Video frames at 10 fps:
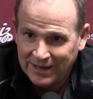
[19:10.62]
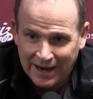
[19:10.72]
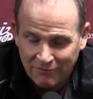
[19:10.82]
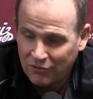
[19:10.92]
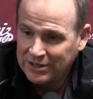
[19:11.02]

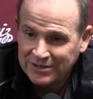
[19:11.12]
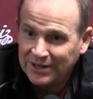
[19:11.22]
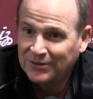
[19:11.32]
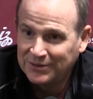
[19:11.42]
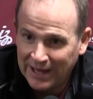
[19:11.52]
every
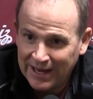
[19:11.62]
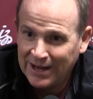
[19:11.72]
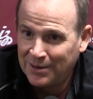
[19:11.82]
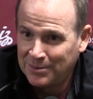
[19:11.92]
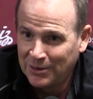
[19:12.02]
single day
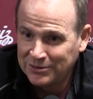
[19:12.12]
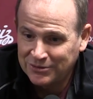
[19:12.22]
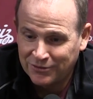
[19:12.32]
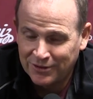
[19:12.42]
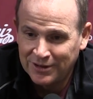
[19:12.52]

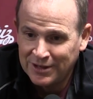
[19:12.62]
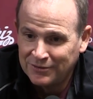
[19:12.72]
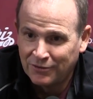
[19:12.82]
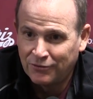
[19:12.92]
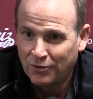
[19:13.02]
almost for
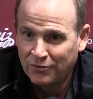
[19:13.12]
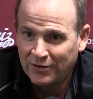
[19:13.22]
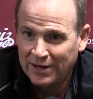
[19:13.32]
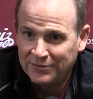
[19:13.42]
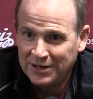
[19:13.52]
4 or
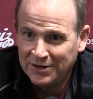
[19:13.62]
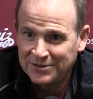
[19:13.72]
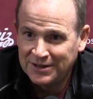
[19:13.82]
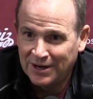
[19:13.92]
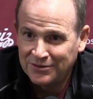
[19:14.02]
5
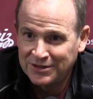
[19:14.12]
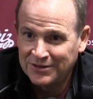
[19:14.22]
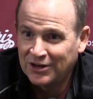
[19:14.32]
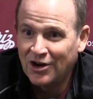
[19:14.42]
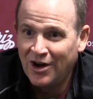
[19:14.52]
years, and all of a sudden
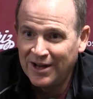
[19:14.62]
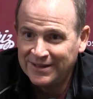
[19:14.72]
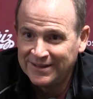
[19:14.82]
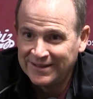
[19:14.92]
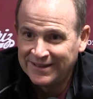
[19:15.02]
they're
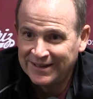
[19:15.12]
gone.